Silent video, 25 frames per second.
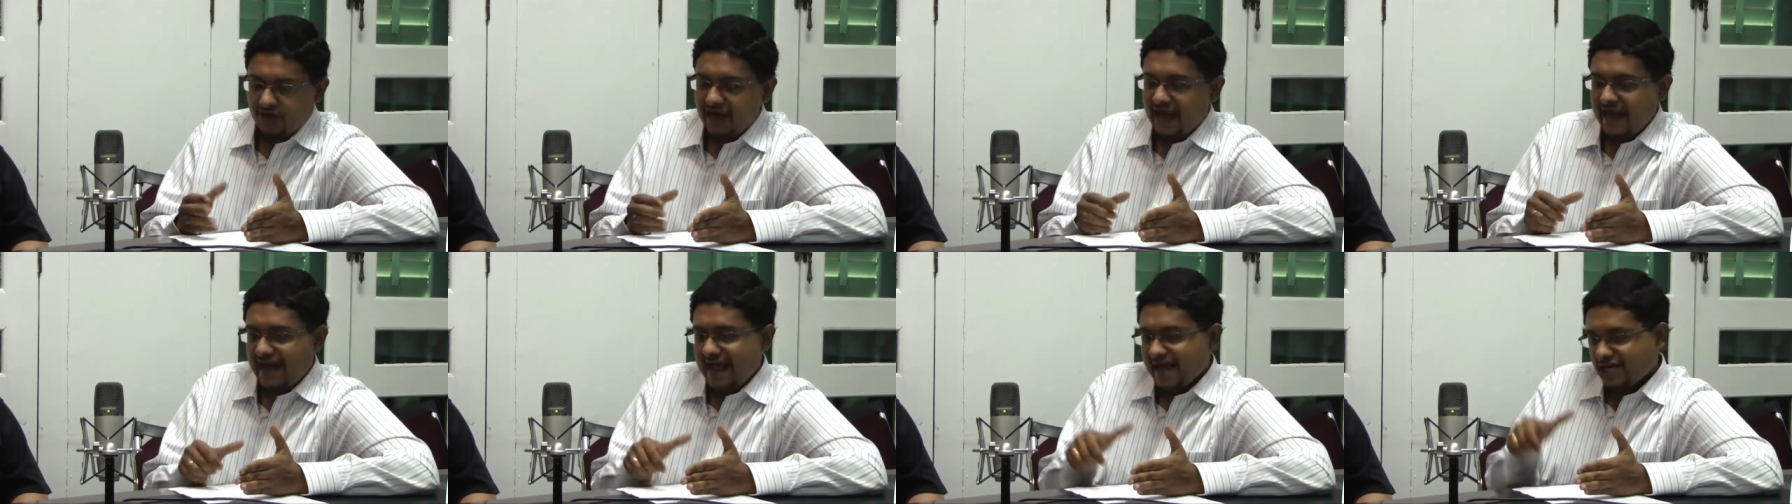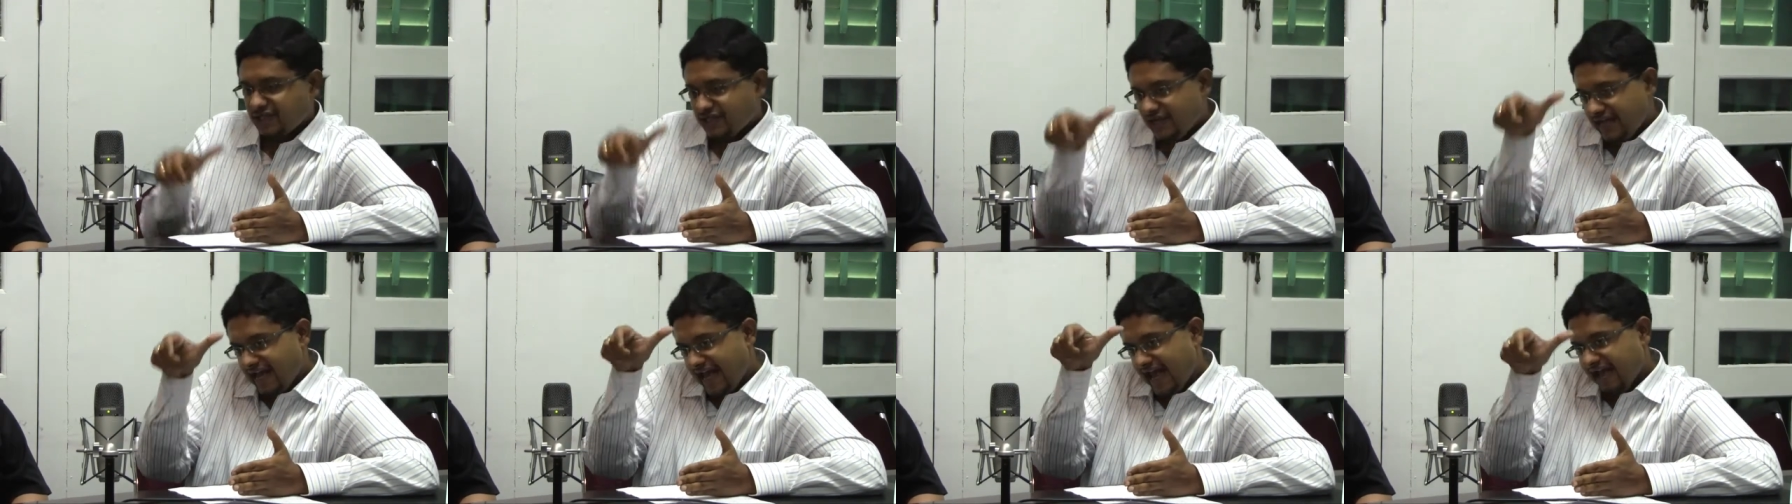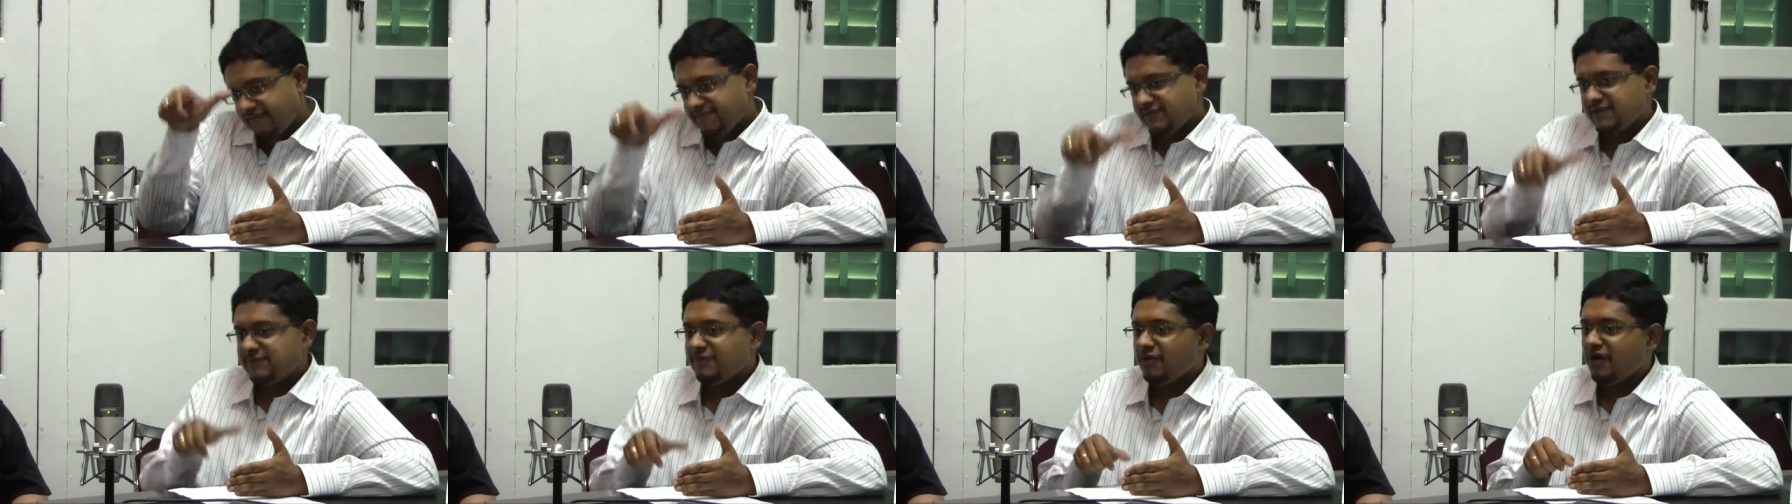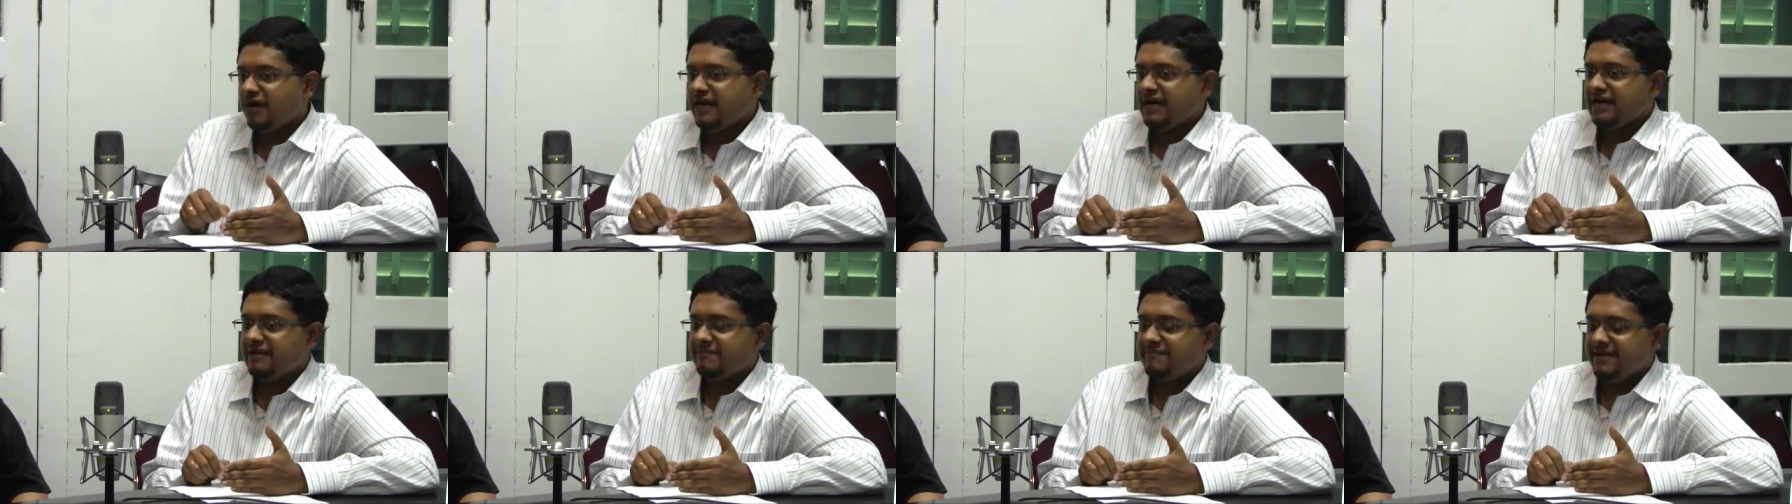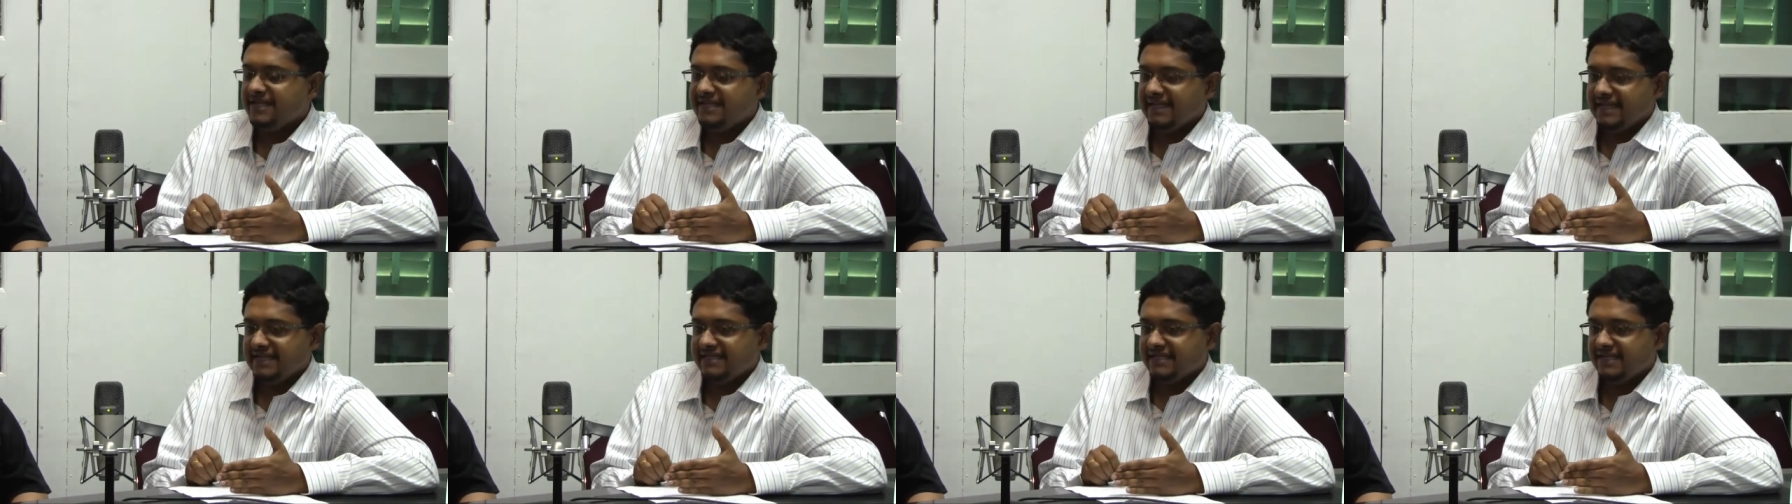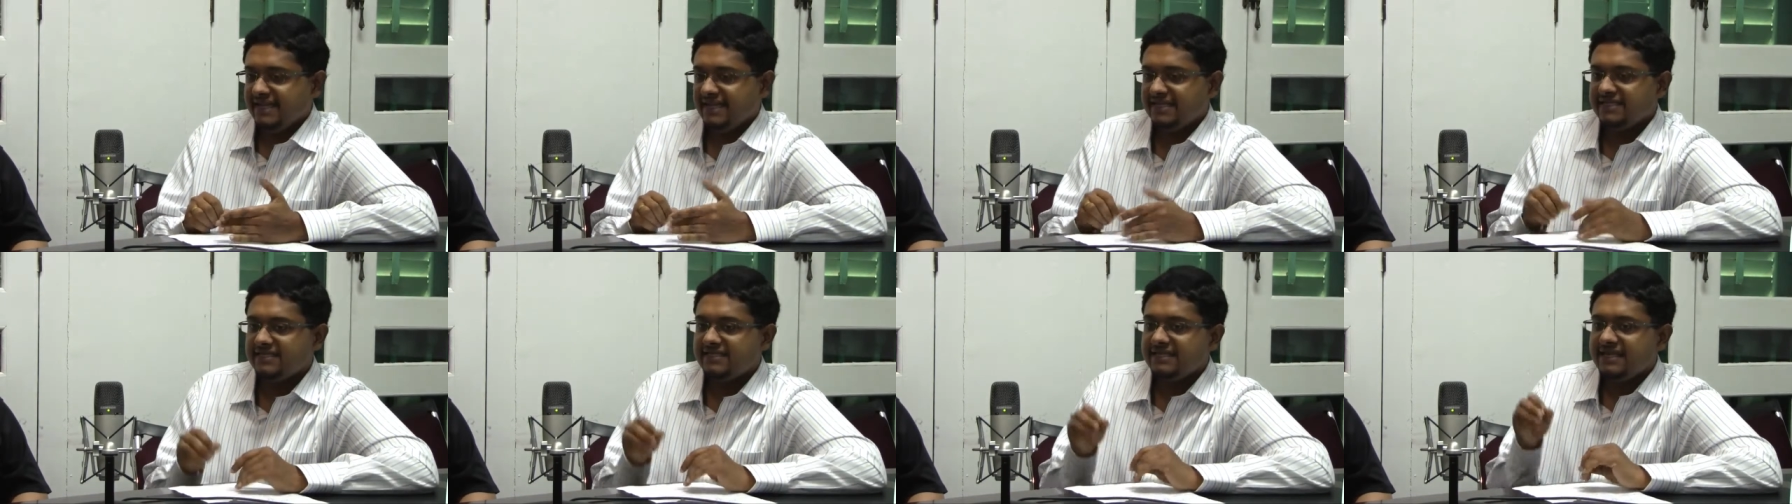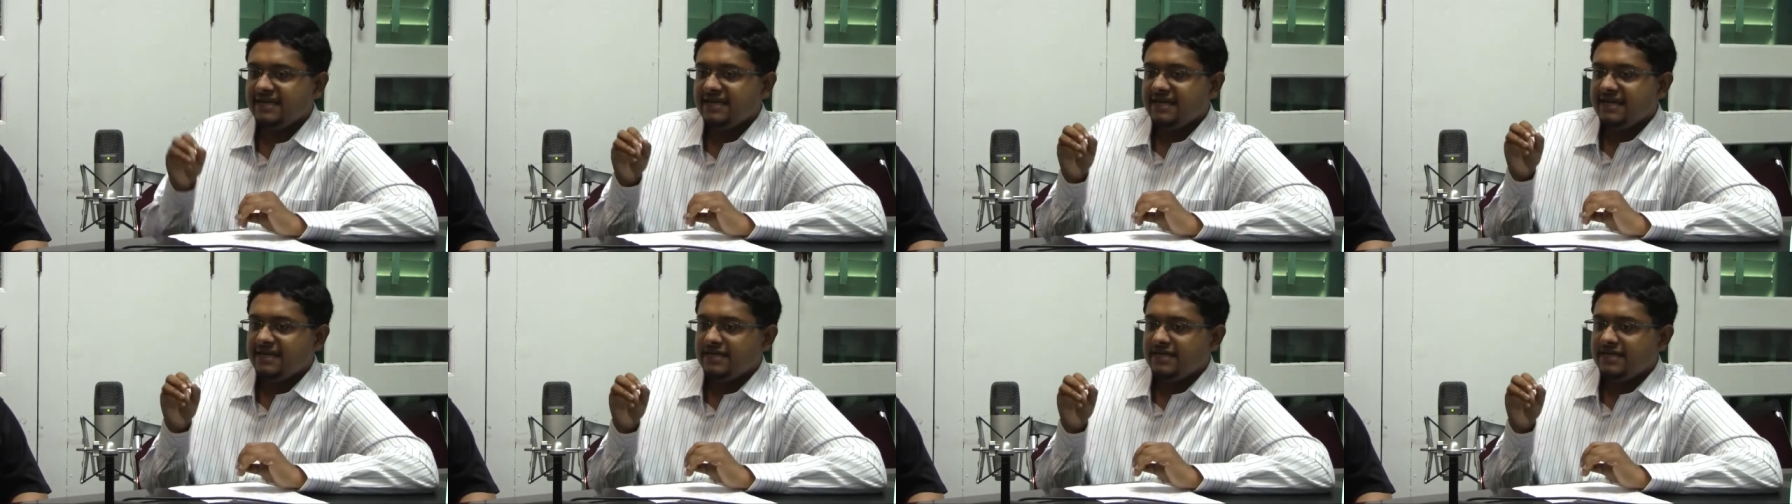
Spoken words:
can actually have a small little bit that says,